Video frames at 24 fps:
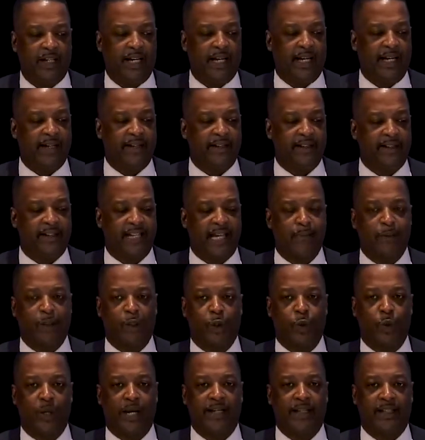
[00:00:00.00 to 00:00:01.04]
and
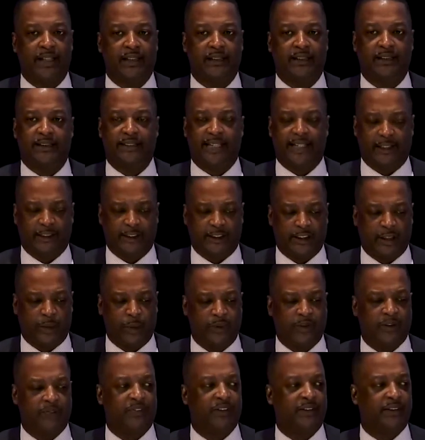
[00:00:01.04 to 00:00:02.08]
Democratic
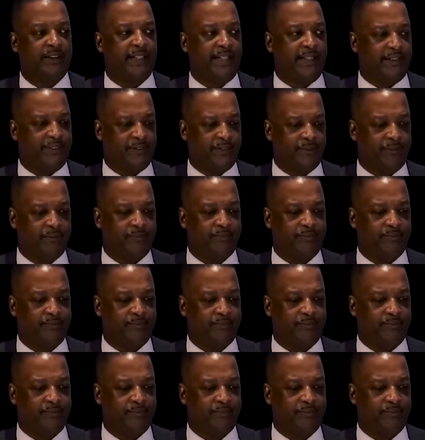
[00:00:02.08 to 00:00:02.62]
secretaries of state.